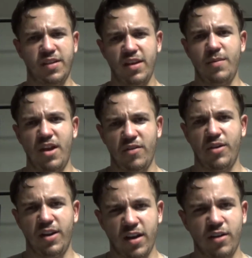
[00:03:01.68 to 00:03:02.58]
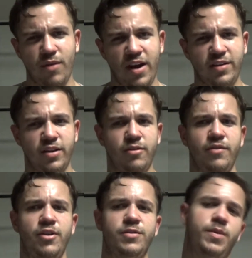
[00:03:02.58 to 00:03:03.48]
think I may have already done a rant on
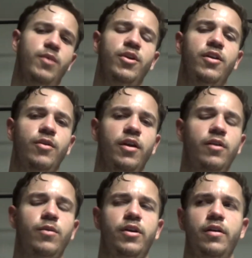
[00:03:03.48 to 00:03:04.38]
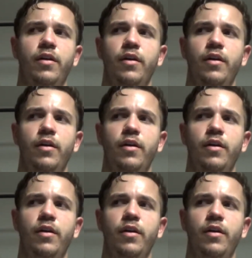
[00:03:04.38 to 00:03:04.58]
reviews, but I want to do another one